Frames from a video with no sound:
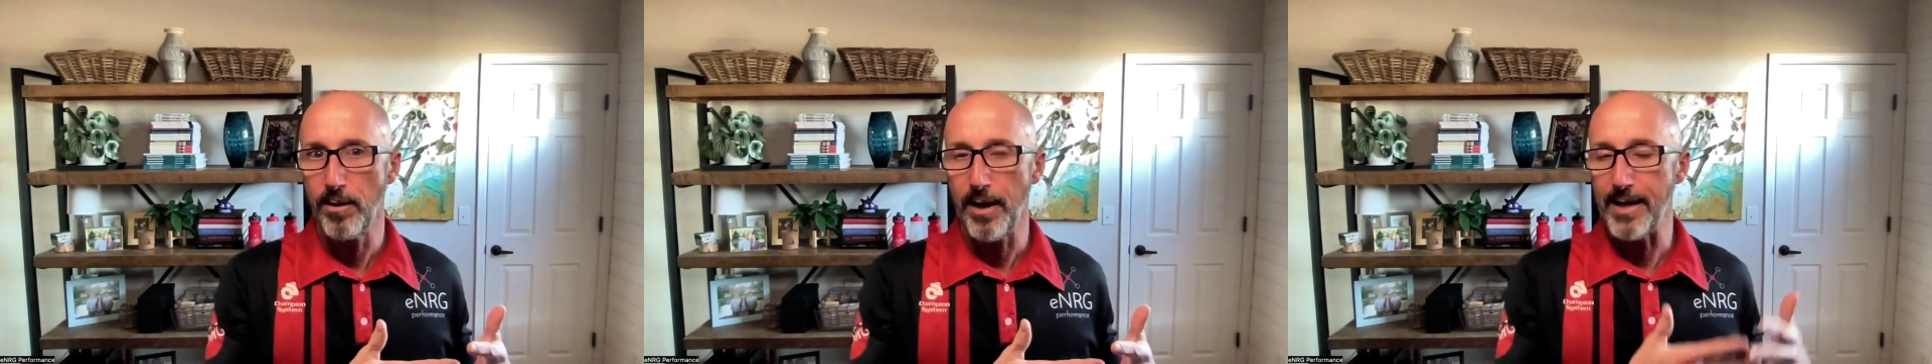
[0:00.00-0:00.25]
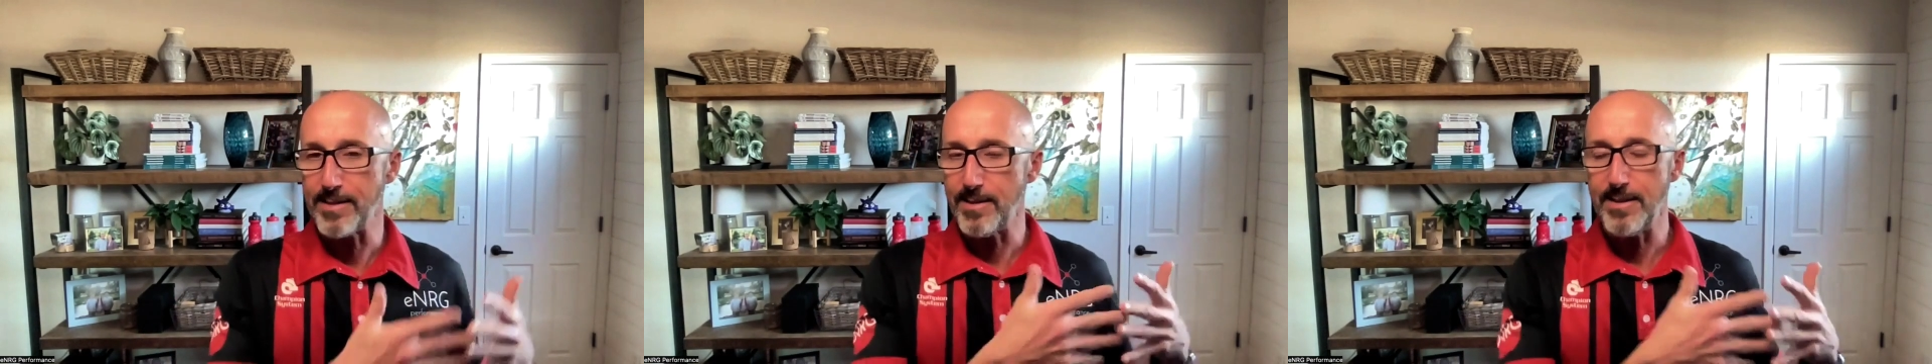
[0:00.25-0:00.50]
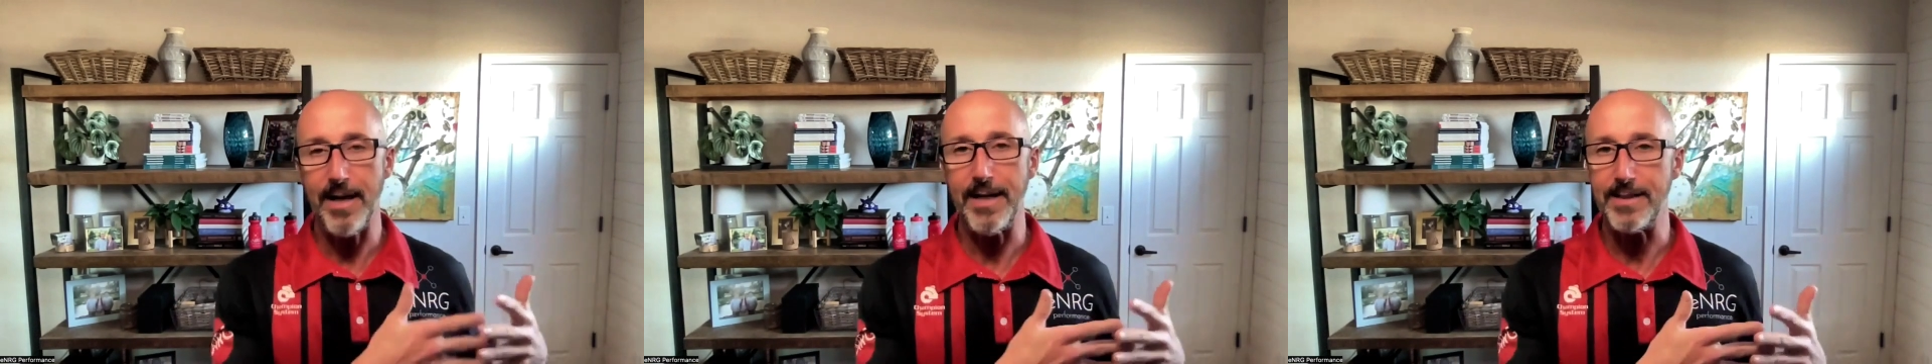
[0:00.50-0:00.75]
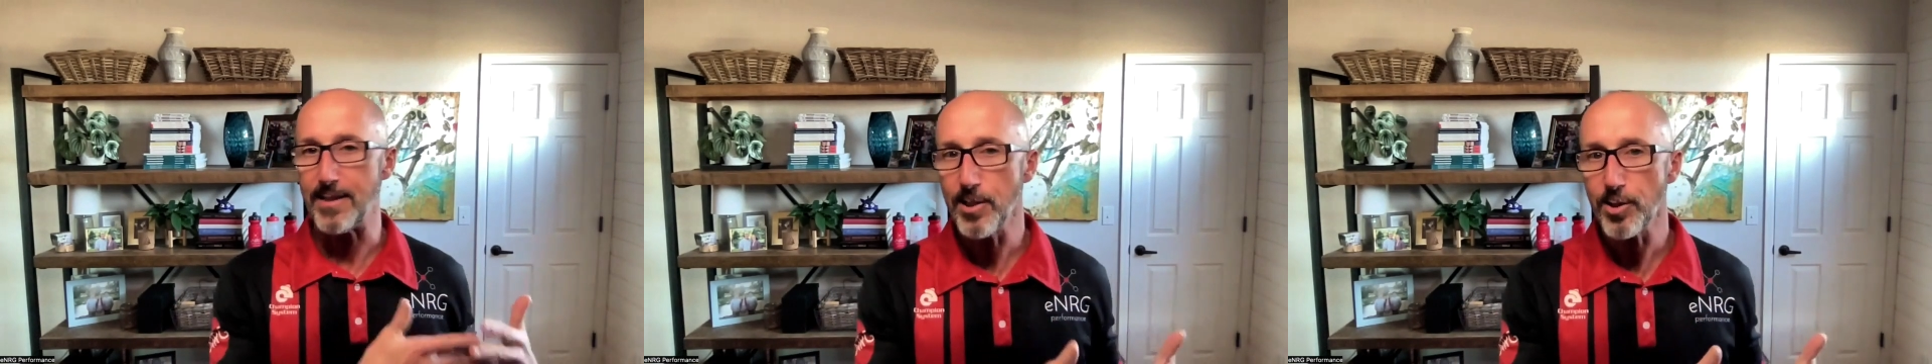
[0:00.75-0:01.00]
as a
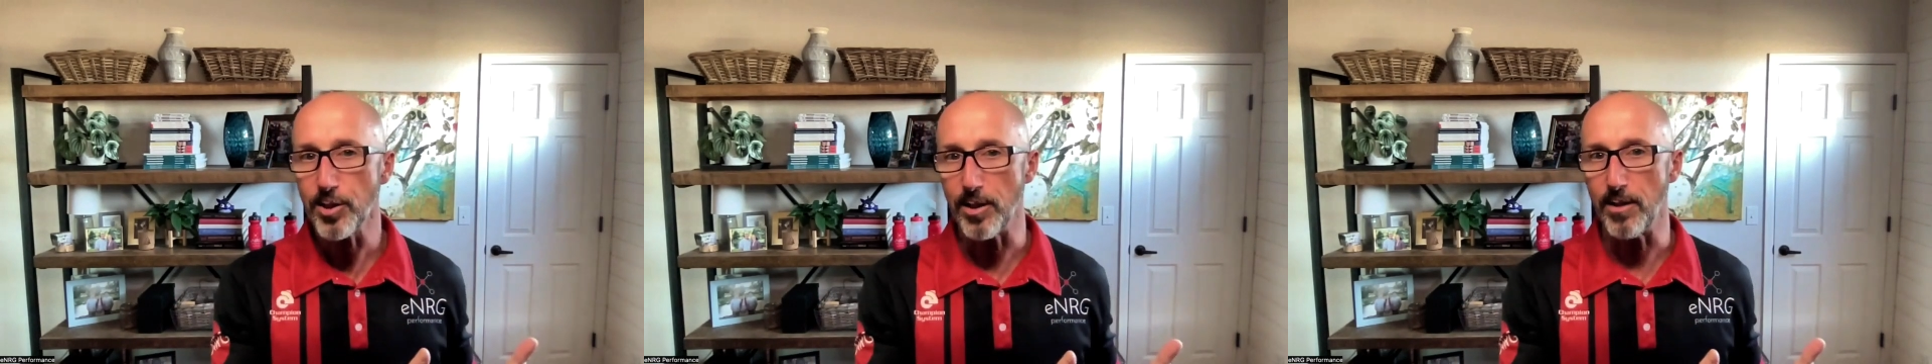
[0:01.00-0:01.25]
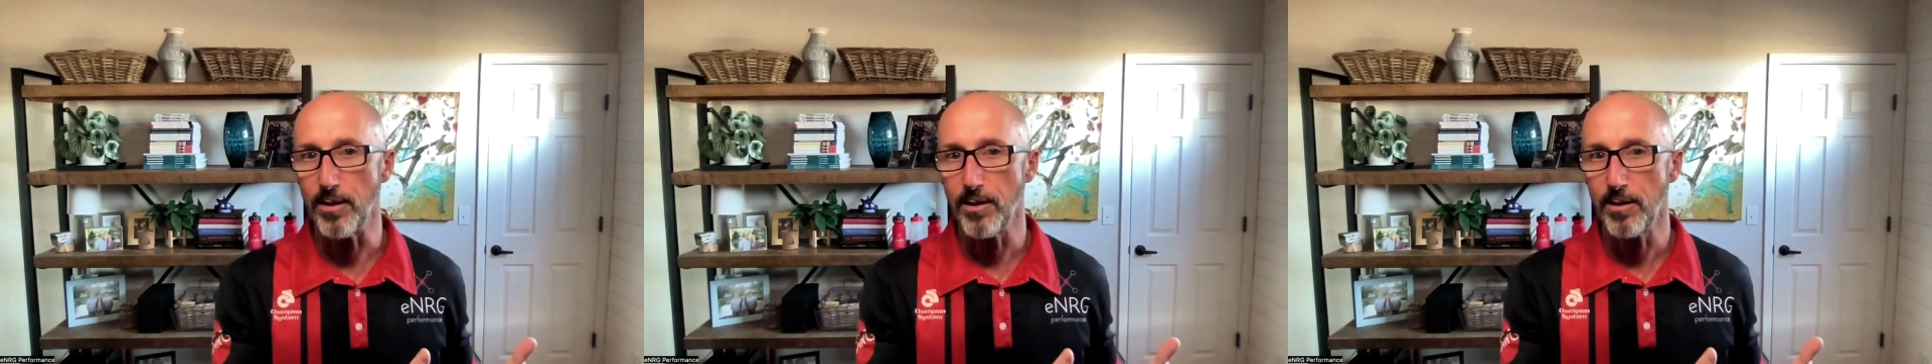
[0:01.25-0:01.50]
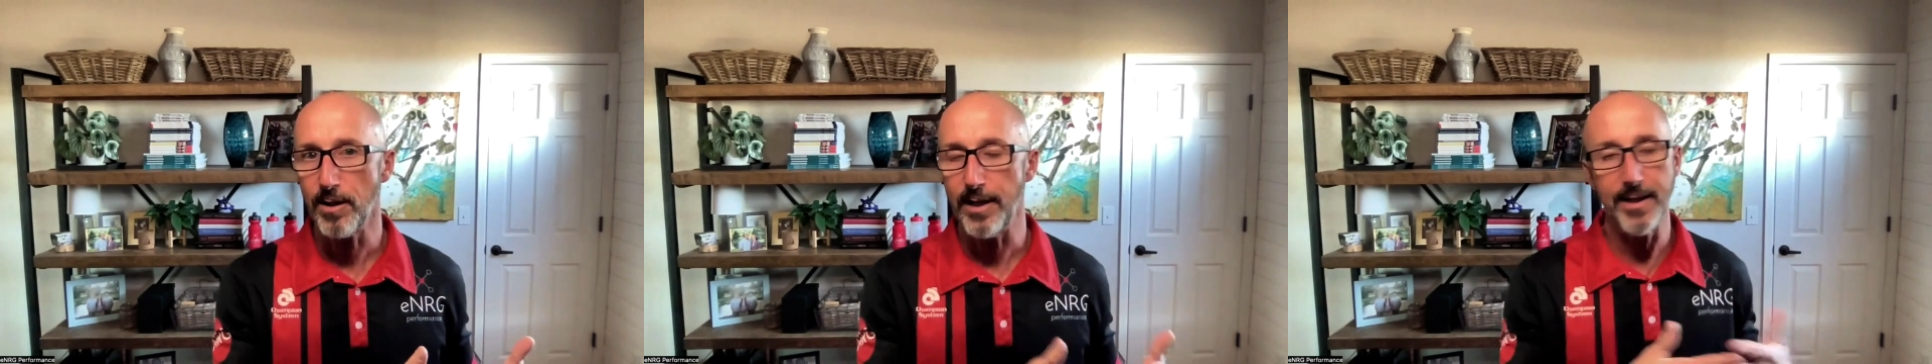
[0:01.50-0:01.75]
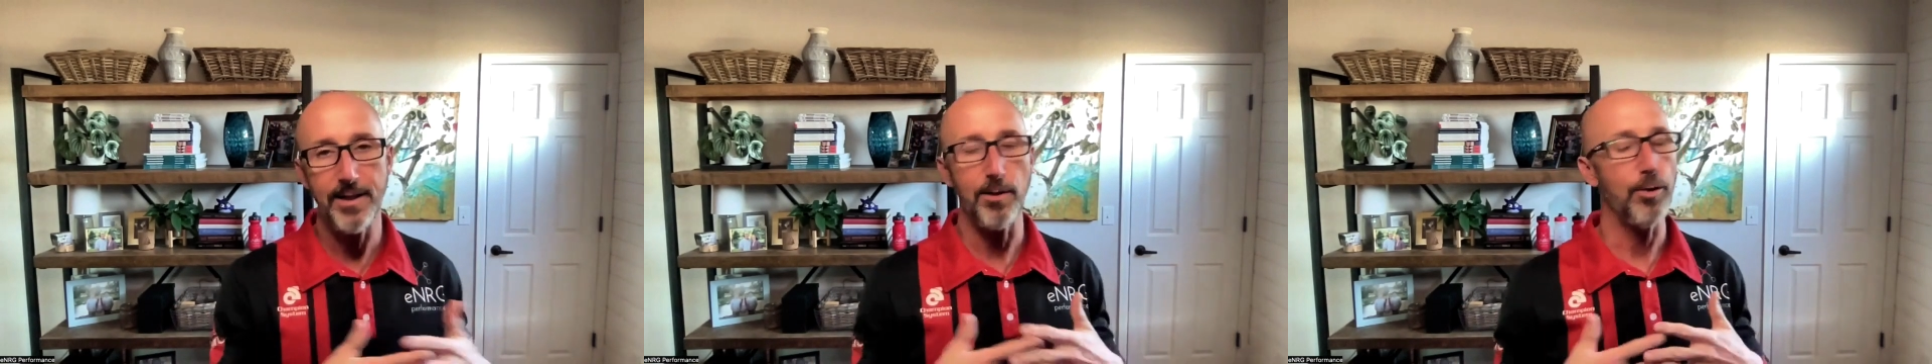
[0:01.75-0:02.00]
dietitian. I
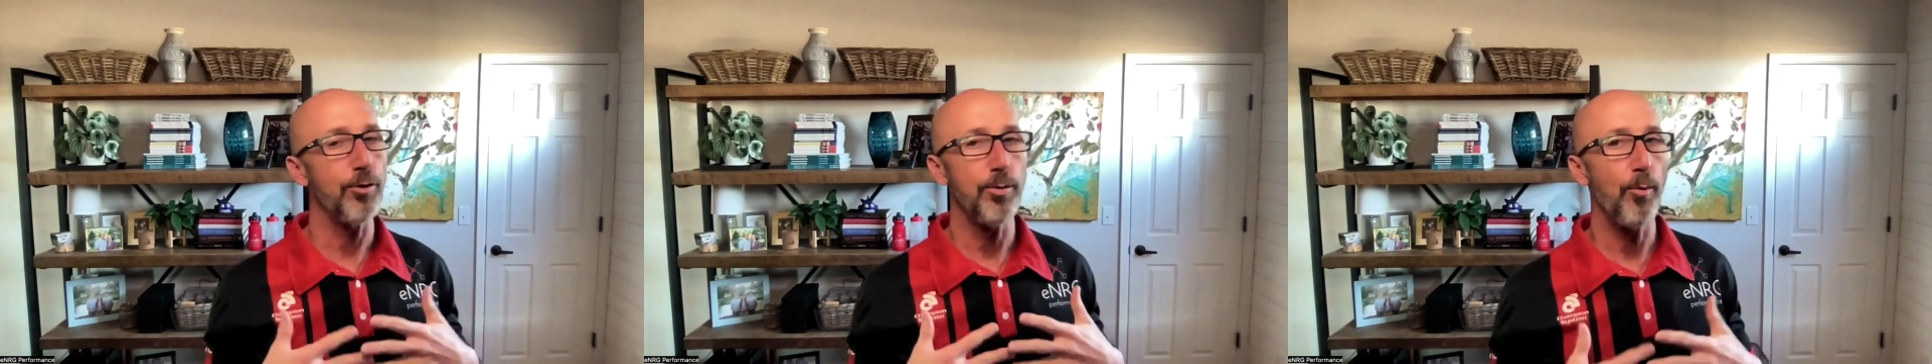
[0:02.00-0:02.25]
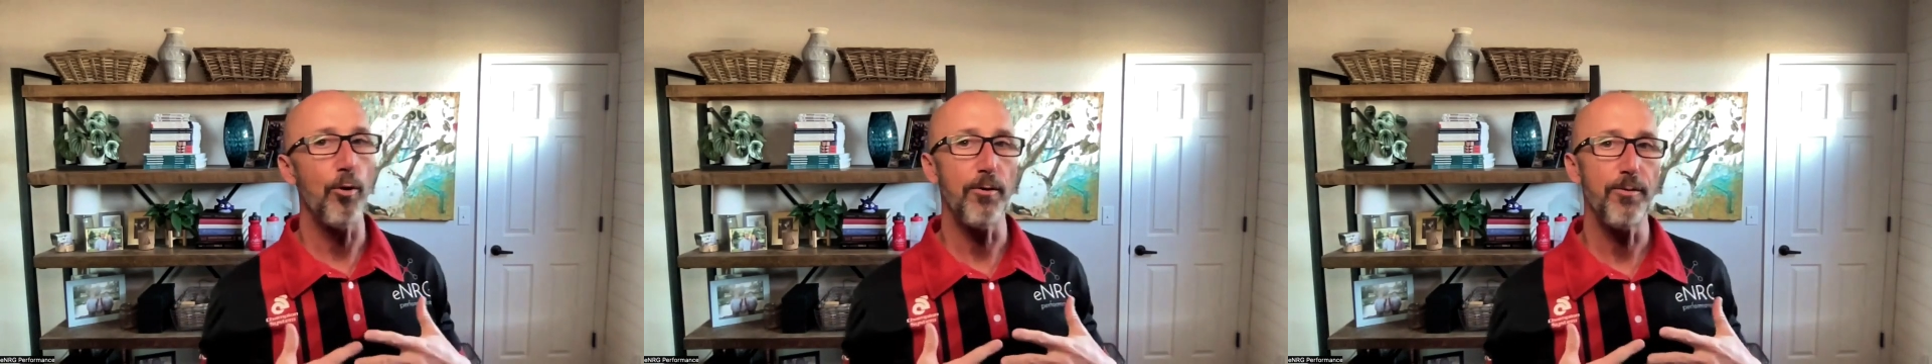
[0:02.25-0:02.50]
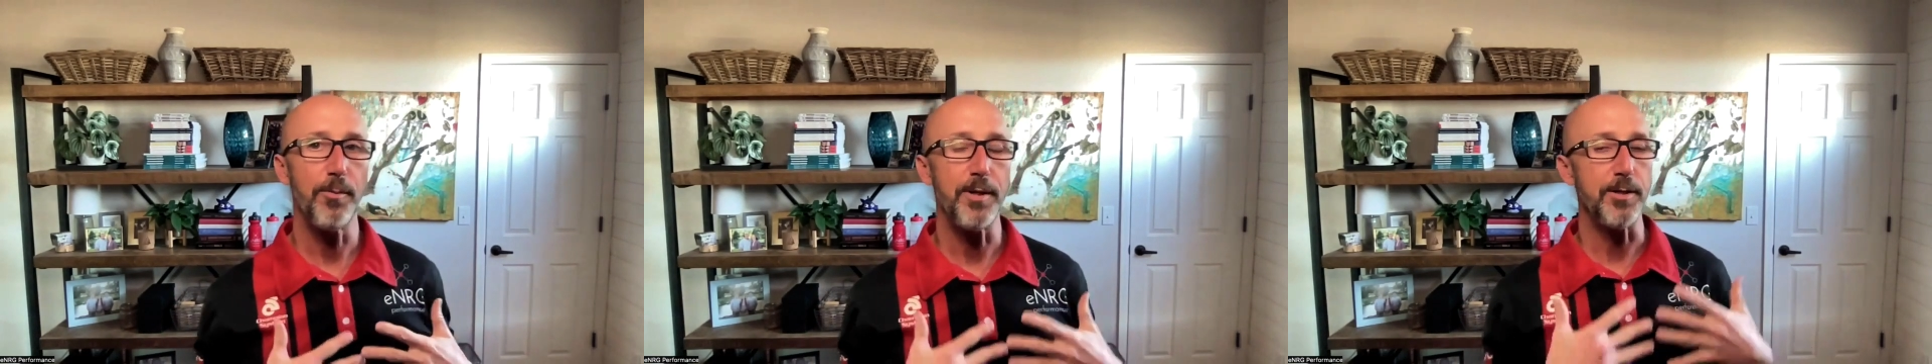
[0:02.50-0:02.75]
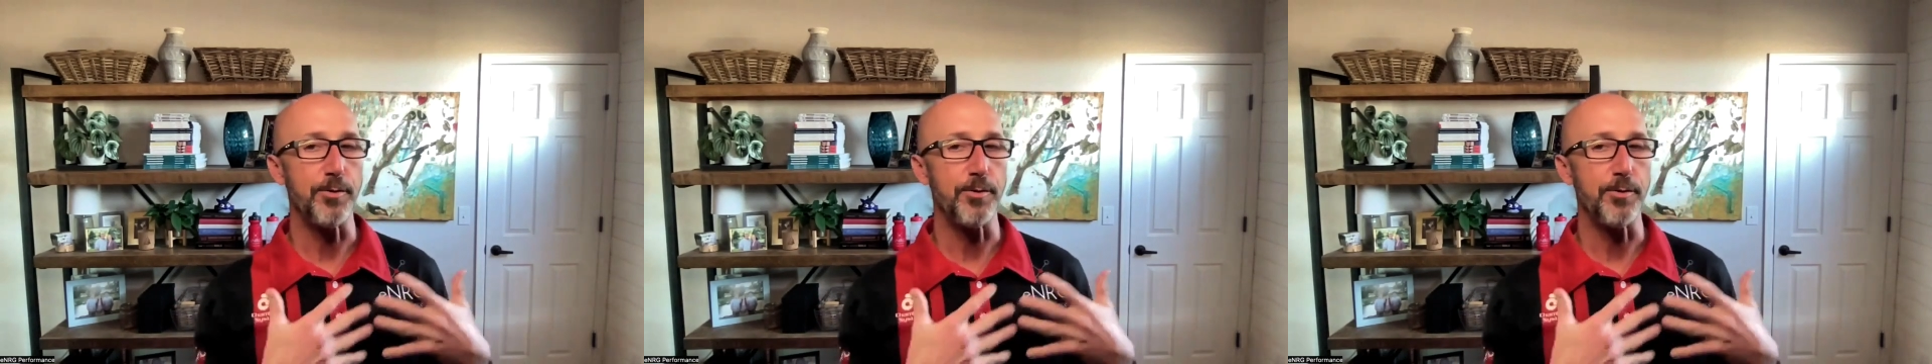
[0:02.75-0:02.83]
didn't learn more from a